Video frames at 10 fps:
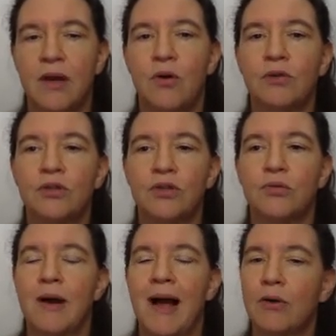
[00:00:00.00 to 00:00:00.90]

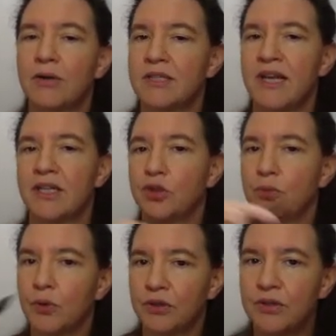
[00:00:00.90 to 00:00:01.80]
Also, how does it actually
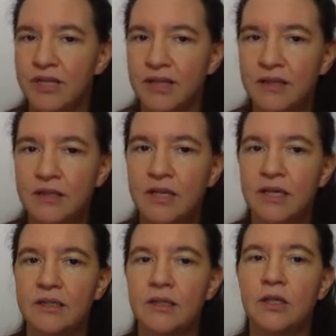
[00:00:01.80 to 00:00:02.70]
work to send this
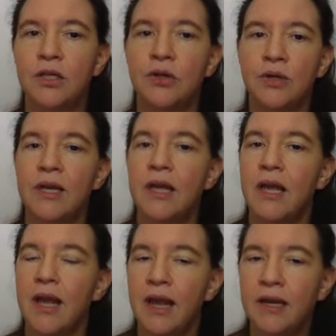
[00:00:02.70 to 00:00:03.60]
data securely?
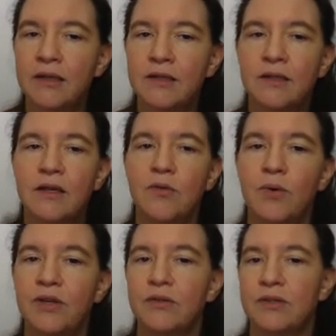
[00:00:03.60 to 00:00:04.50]
And
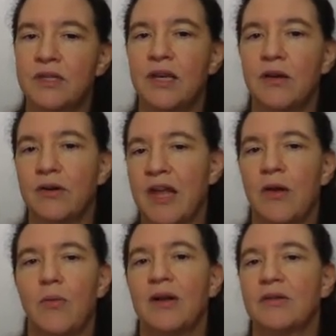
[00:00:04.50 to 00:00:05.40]
when you say, okay,
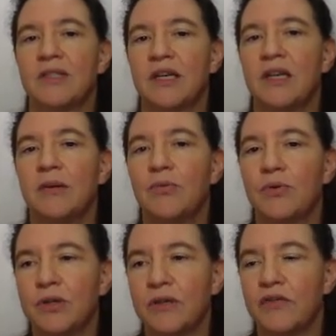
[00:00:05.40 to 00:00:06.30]
well, you're sending
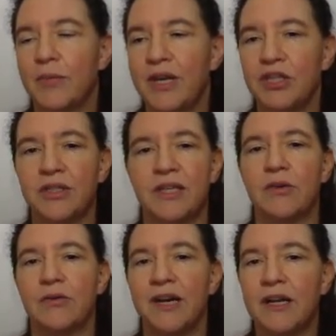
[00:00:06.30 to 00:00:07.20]
important information, say your
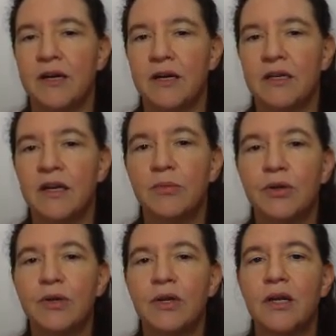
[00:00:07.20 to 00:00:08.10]
credit card
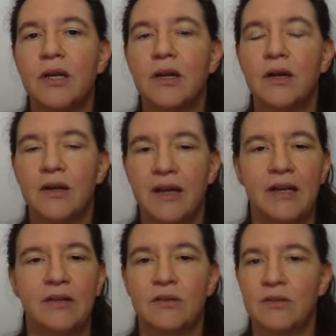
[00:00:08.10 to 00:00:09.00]
number
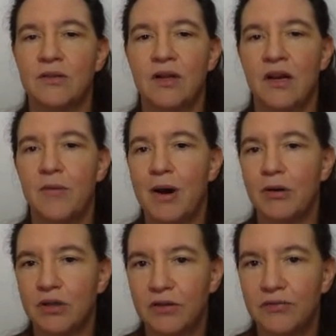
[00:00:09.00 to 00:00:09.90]
and an
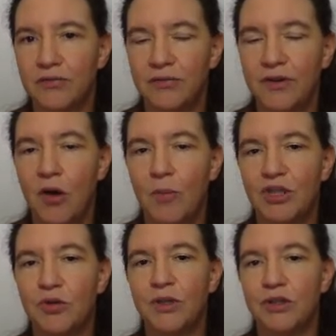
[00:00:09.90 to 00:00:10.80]
amount of how
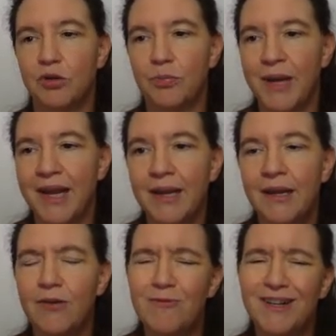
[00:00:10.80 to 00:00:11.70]
much you're willing to pay,
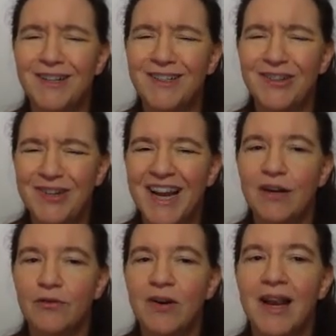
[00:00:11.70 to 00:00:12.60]
well, you're kind of
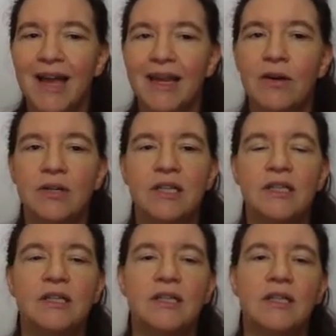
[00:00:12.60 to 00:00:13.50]
relying on
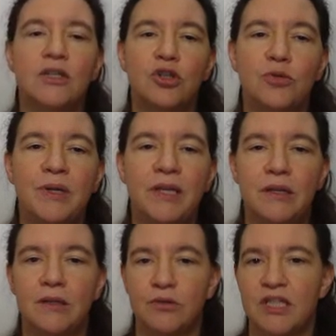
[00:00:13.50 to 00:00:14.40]
it to be
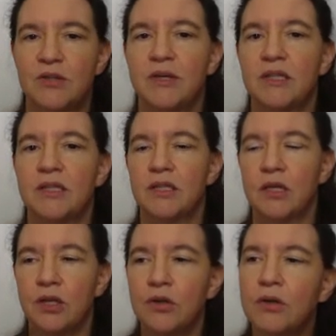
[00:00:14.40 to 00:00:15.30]
transmitted
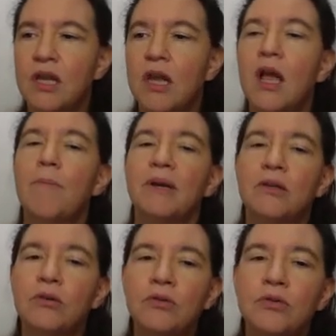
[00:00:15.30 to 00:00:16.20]
securely, but
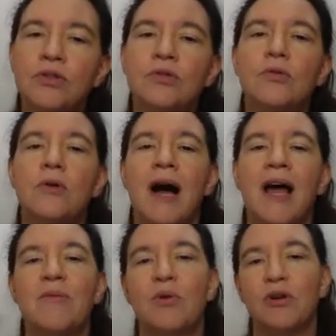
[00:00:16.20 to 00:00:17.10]
also
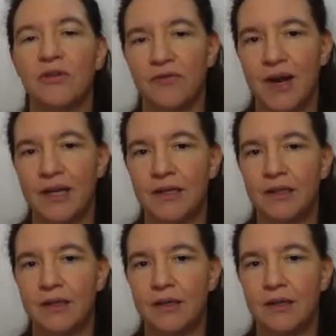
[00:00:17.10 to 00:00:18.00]
unmodified.
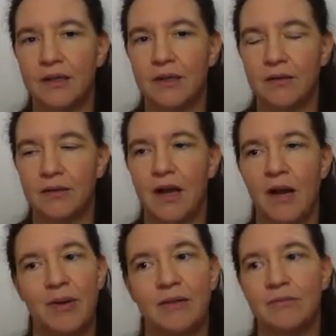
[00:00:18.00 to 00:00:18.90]
I
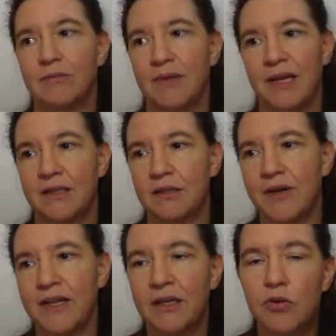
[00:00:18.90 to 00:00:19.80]
mean, it's
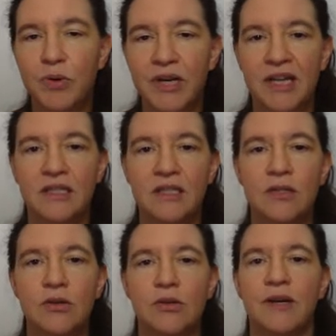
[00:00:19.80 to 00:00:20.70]
great that nobody can see
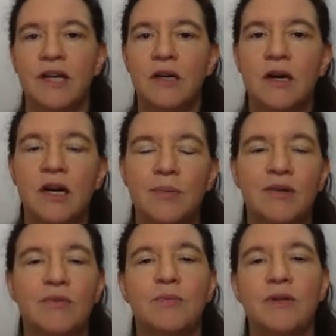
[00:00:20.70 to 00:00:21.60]
your credit card, but
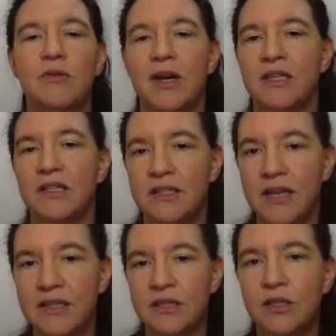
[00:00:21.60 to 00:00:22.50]
it would be quite a
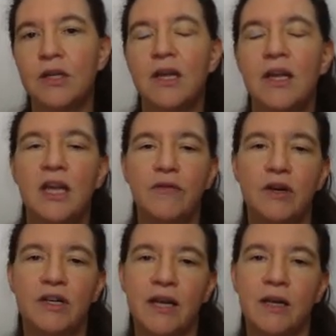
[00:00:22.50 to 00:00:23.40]
disaster if an
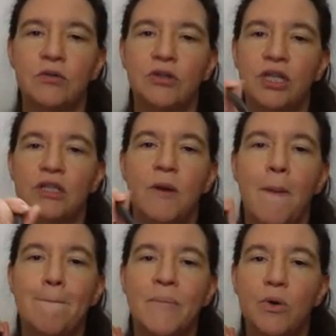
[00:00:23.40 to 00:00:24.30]
attacker could just
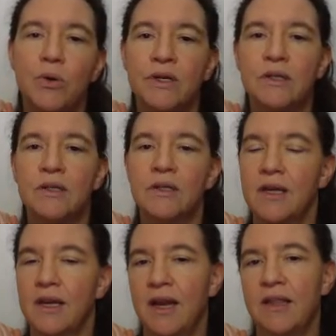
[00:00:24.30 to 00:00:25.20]
poke it
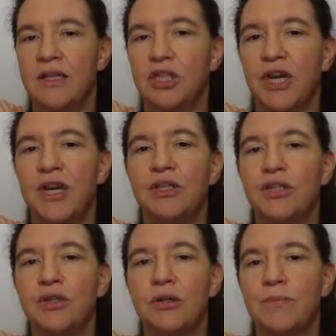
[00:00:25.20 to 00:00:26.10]
and then change
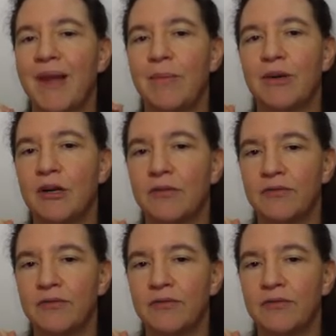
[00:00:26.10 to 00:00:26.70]
your payment of